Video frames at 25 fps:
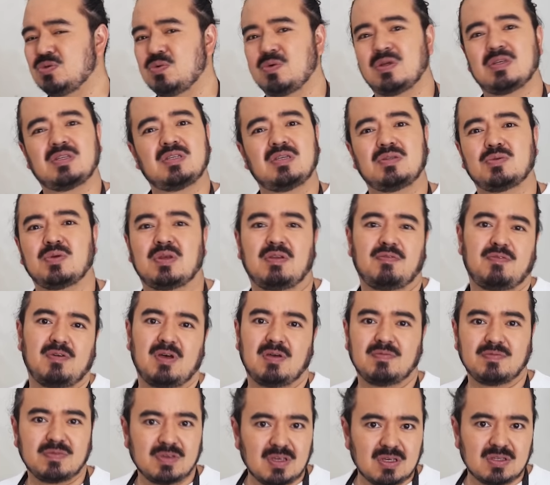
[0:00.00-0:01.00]
20,
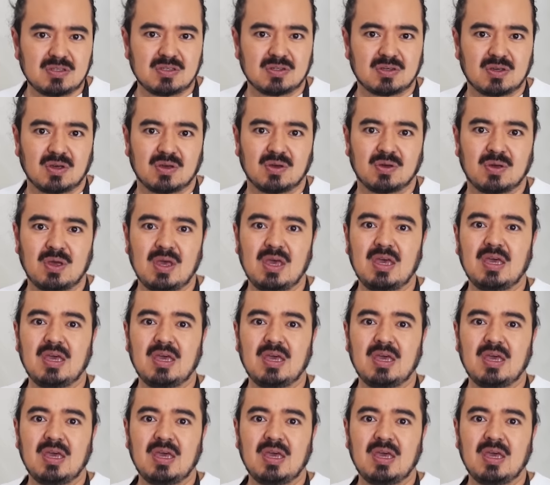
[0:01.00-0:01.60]
25 years ago,